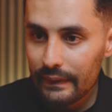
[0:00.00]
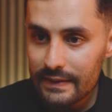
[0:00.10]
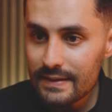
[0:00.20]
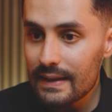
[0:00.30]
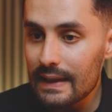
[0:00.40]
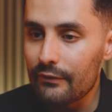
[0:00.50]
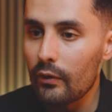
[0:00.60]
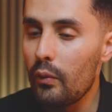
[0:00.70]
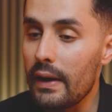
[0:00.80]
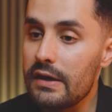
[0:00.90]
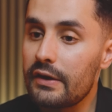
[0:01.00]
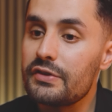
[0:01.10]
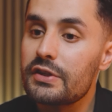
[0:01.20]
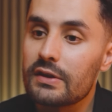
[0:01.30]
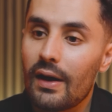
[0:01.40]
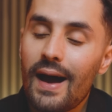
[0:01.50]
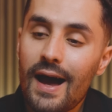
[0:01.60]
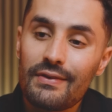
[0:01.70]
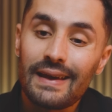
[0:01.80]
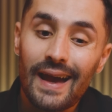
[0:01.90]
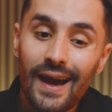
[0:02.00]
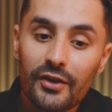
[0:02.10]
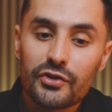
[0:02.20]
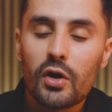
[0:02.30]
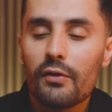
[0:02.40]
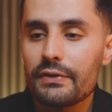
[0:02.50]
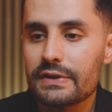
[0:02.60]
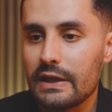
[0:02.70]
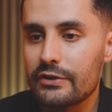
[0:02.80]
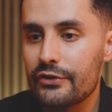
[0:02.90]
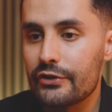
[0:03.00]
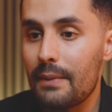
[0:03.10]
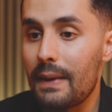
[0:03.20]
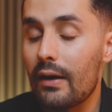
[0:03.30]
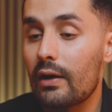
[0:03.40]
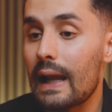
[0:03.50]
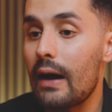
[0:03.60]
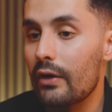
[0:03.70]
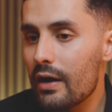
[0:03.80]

This is the level where you can start having actual conversations about cloud